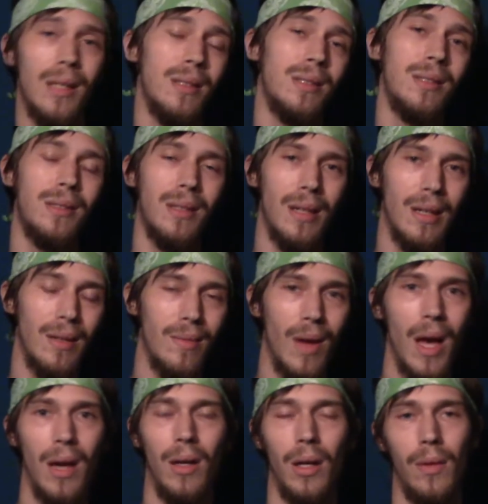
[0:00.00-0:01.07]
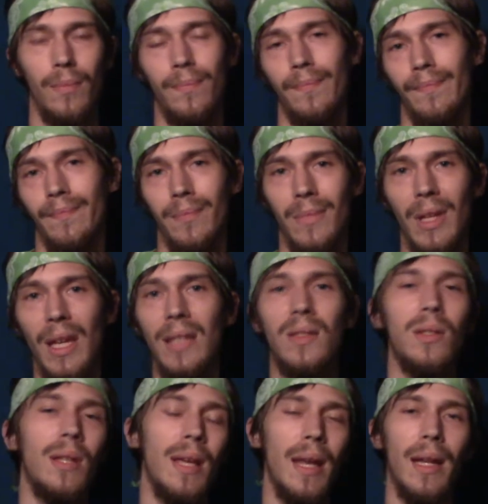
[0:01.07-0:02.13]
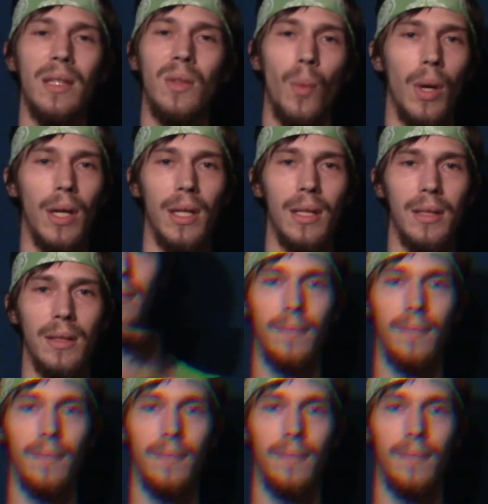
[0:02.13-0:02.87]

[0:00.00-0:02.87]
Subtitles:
It's I don't know. It is what it is.